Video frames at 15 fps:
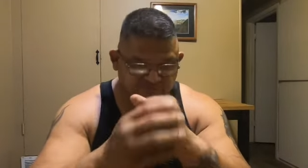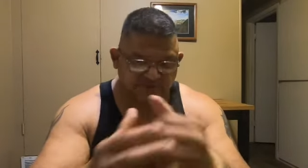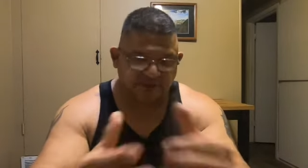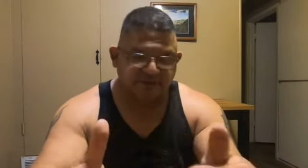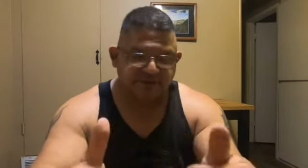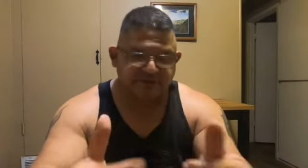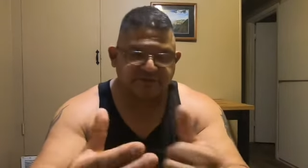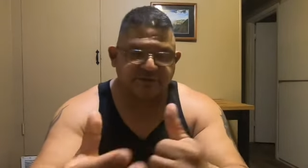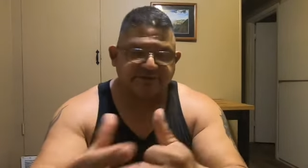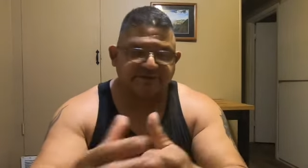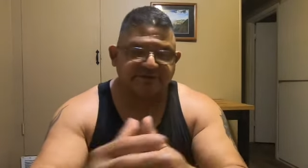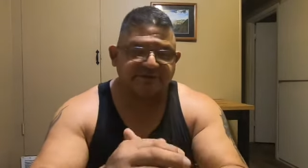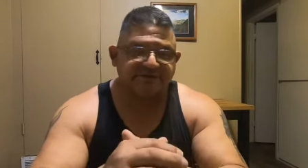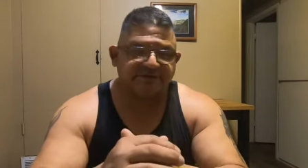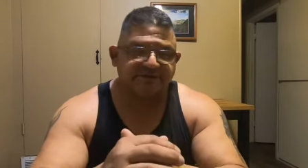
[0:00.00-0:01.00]
he
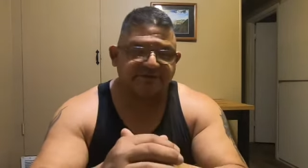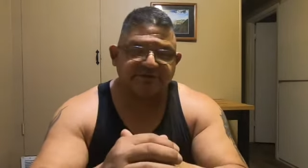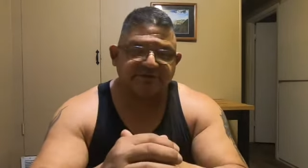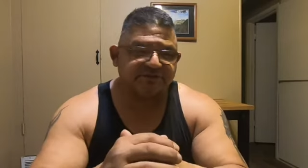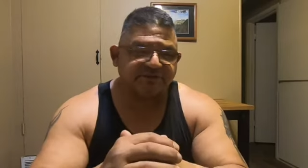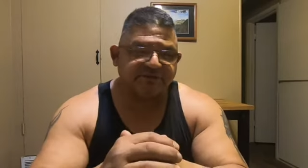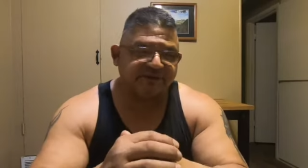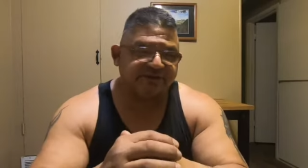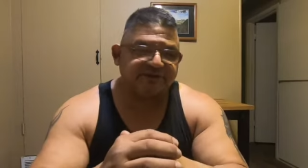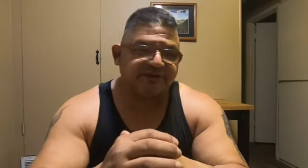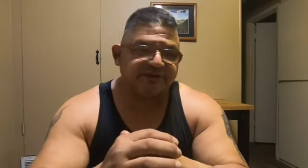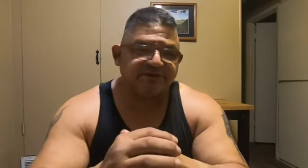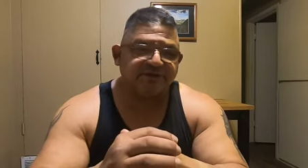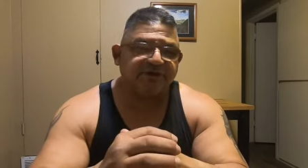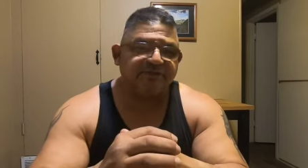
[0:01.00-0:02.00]
expects us to do this, but he's
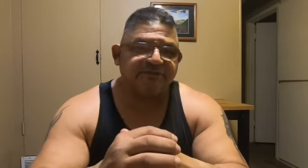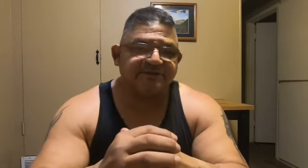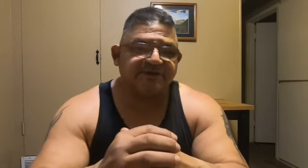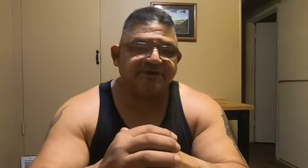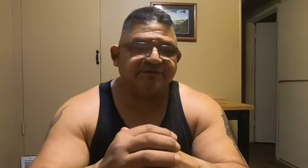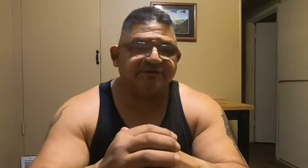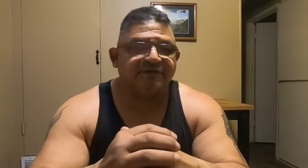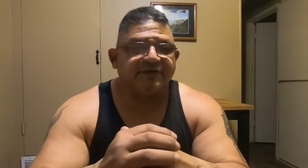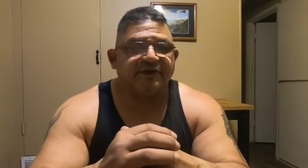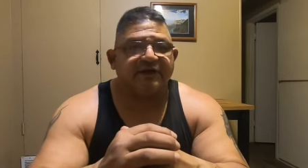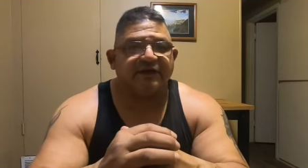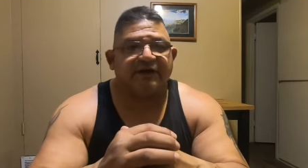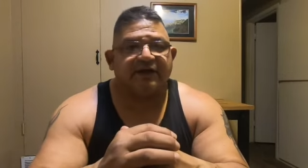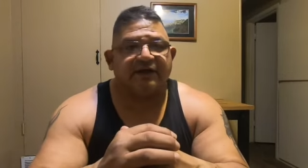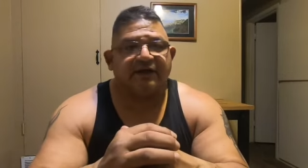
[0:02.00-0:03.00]
not doing it himself.
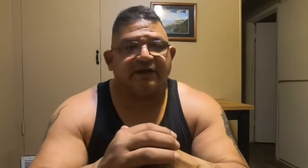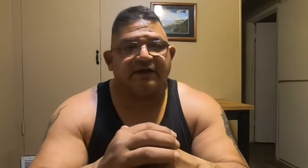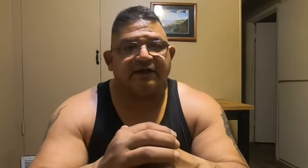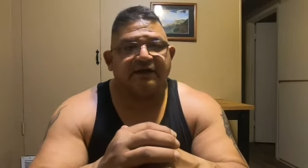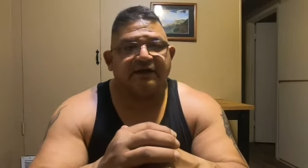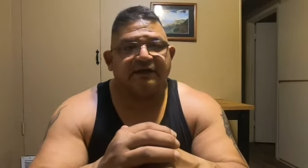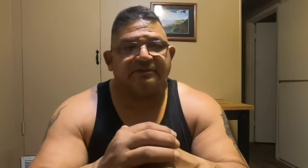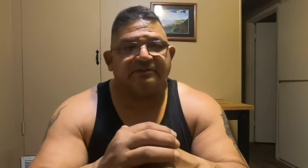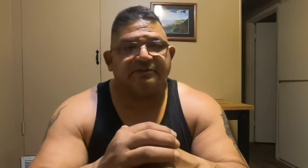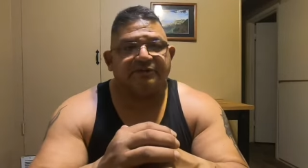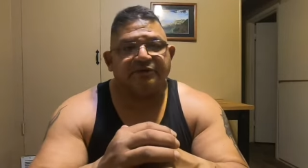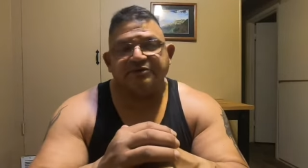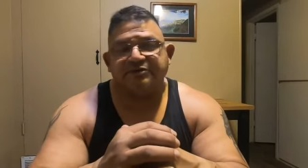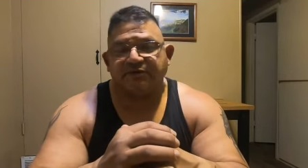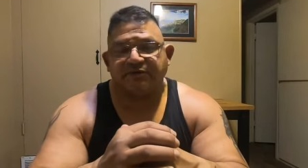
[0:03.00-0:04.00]
Uh,
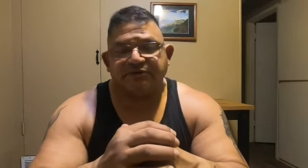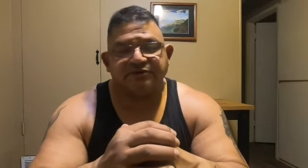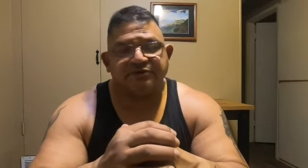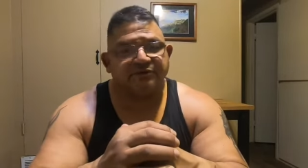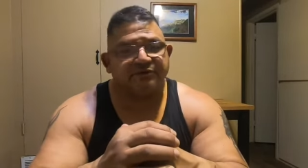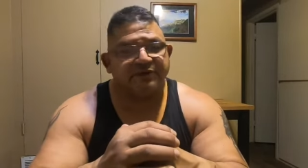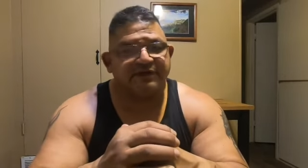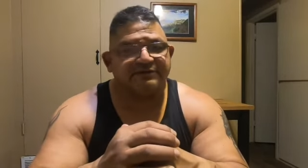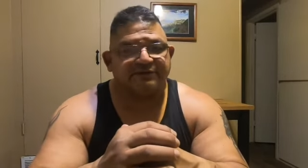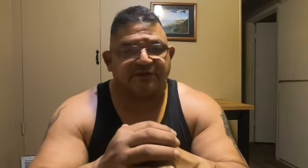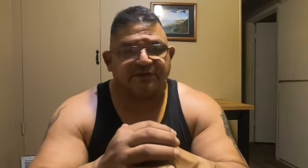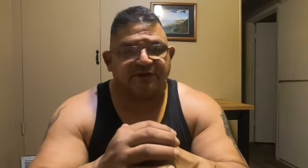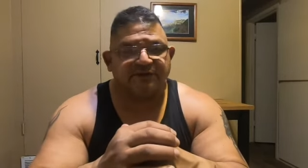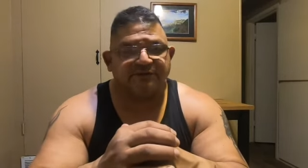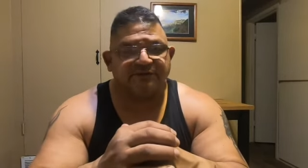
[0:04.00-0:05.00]
those coaches don't last
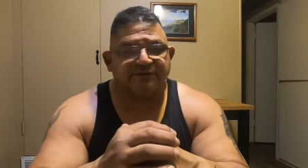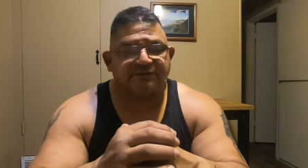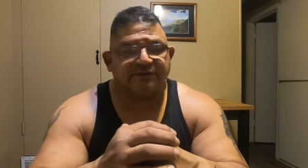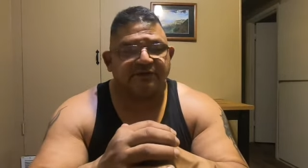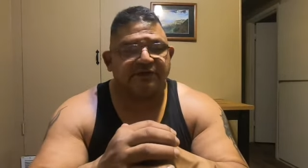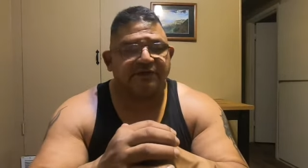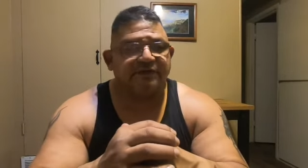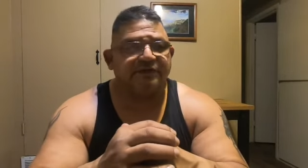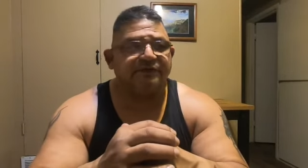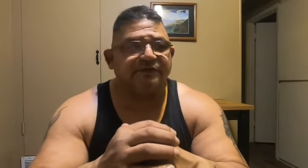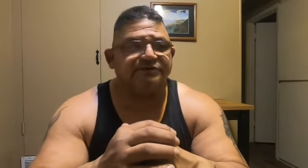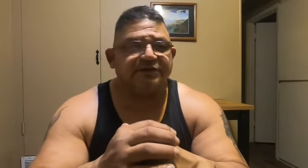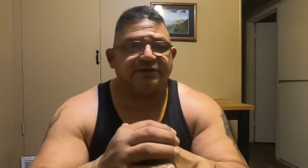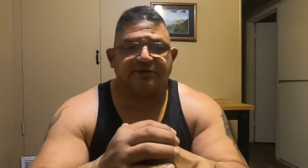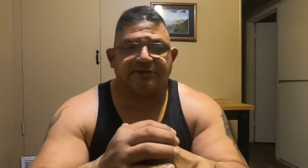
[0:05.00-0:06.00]
long. You know,
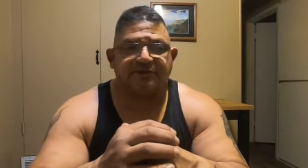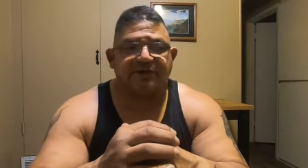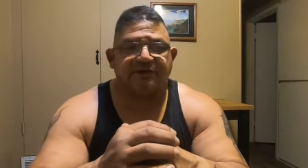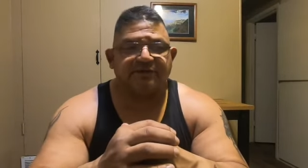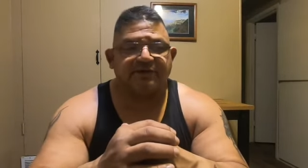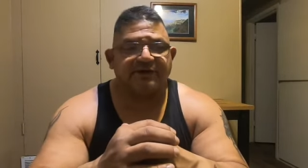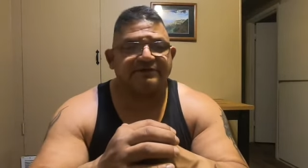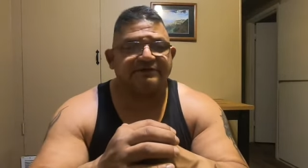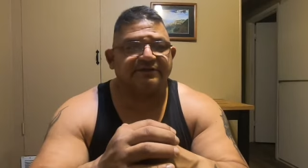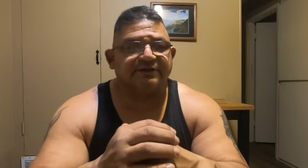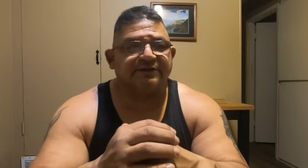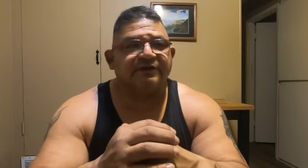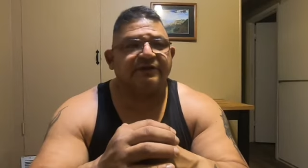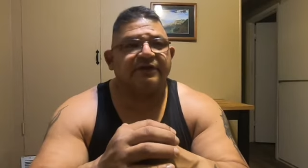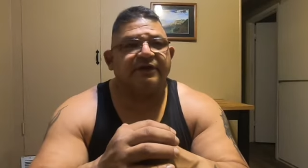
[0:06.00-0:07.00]
generally they don't last
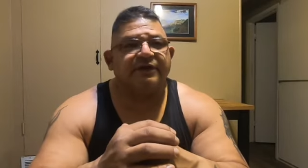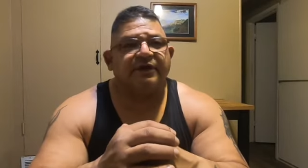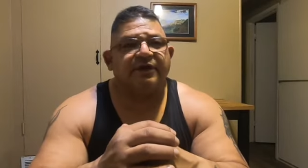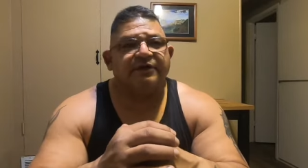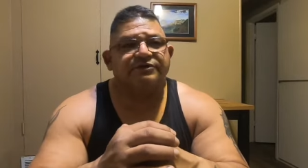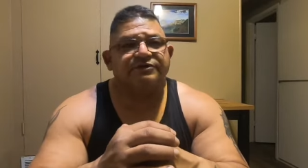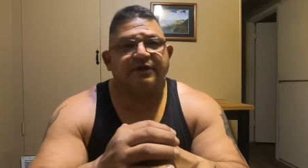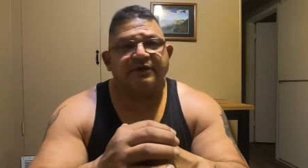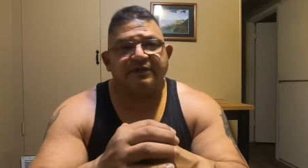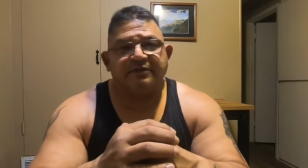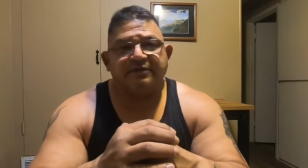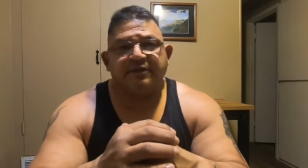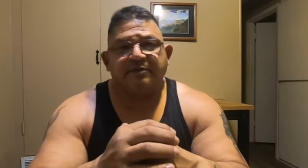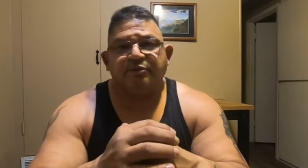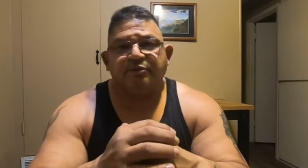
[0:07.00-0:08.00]
long. So I
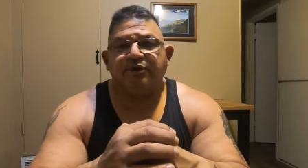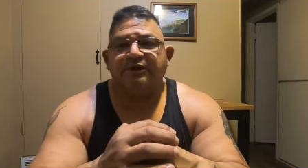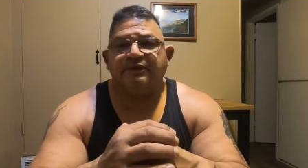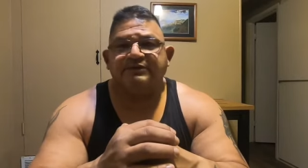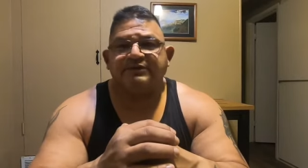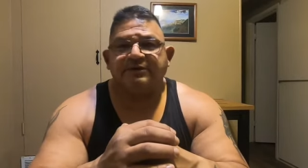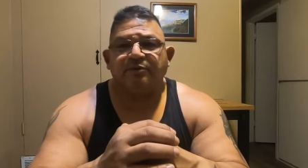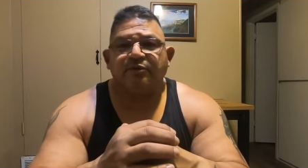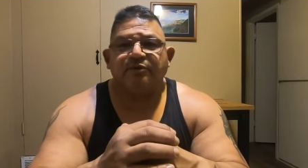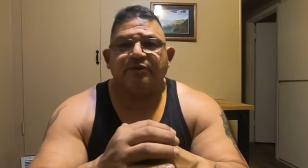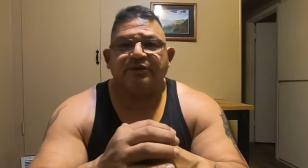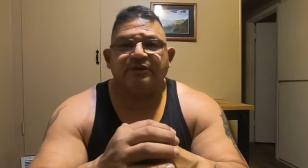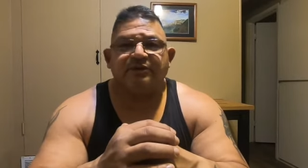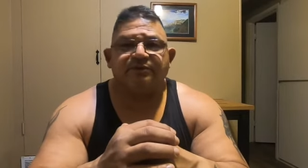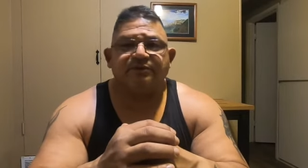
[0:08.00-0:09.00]
think them bringing Tebow
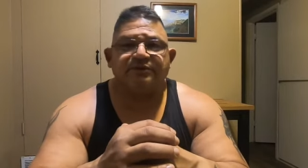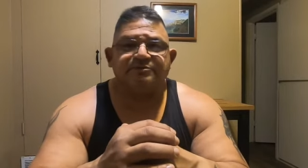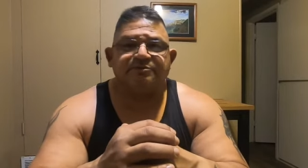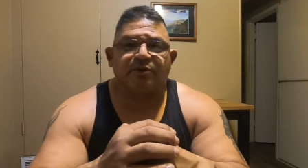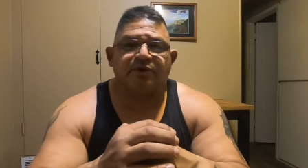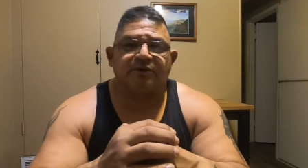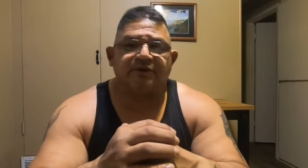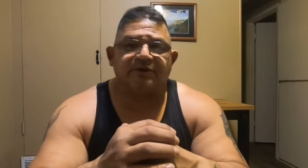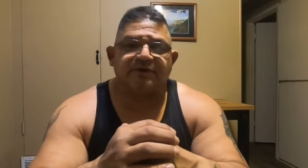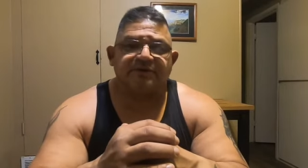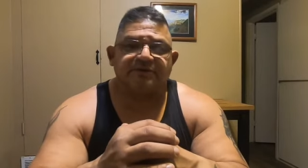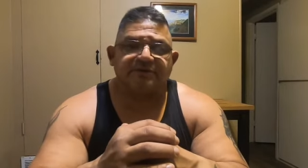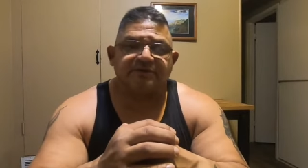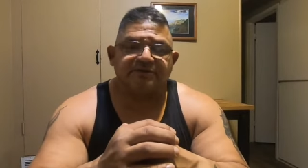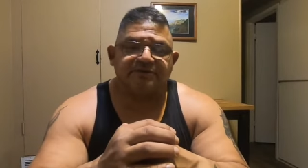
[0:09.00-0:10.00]
in was partly
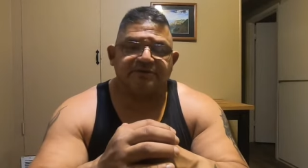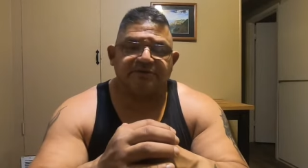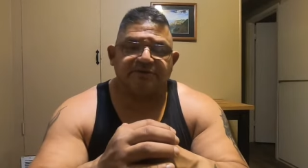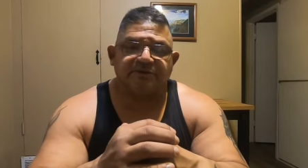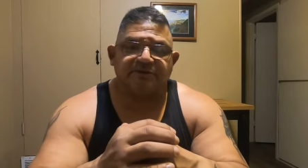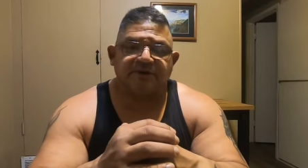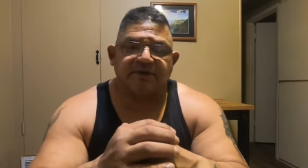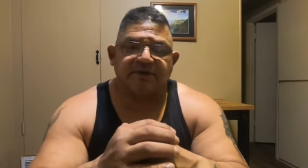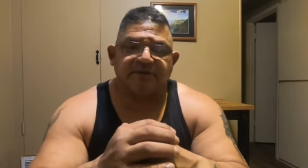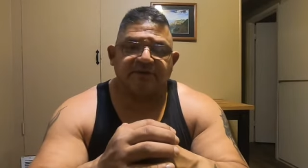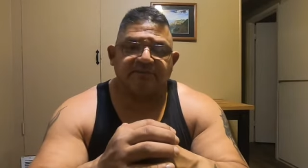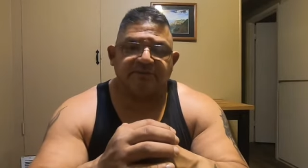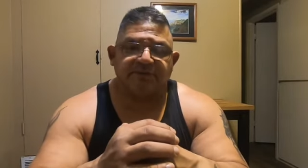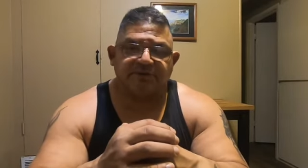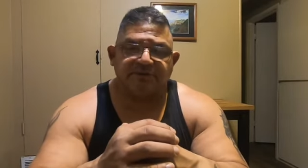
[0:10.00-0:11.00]
to to uh,
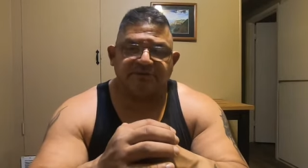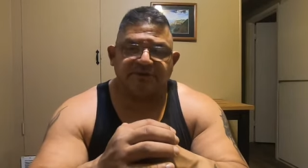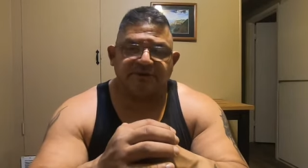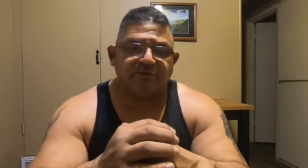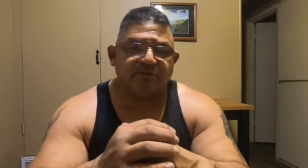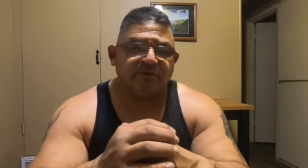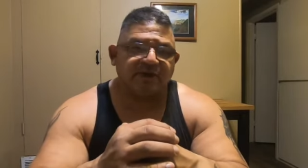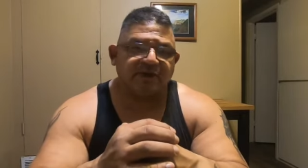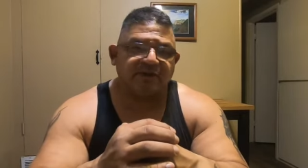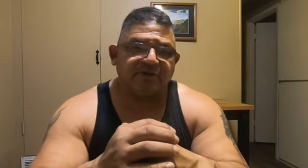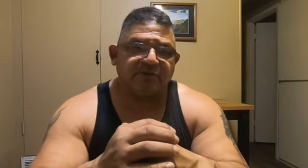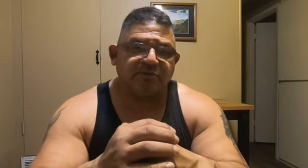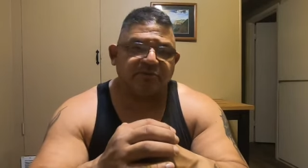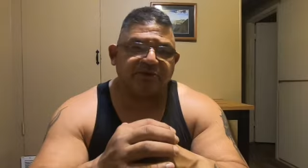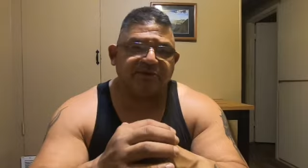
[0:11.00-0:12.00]
build team morale a
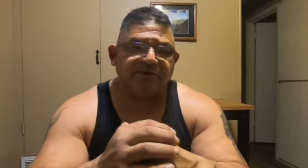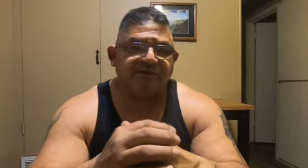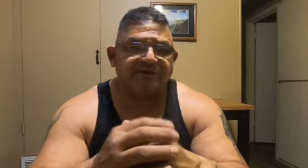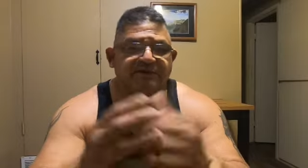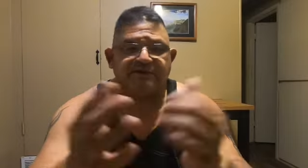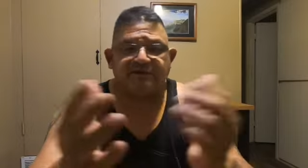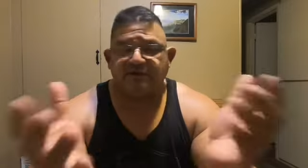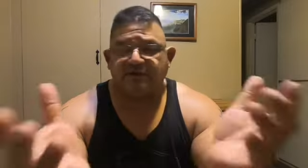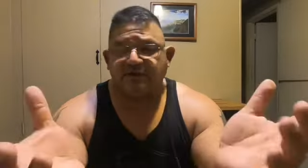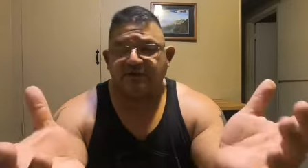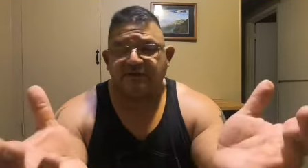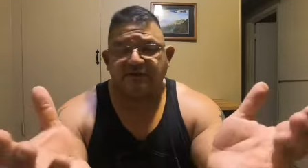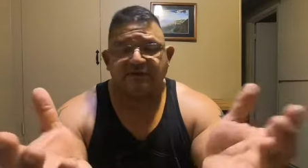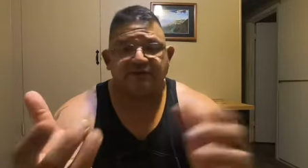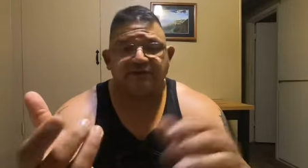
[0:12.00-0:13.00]
little bit.
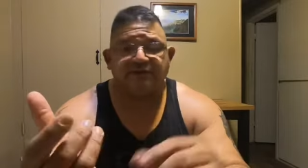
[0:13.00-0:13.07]
The, you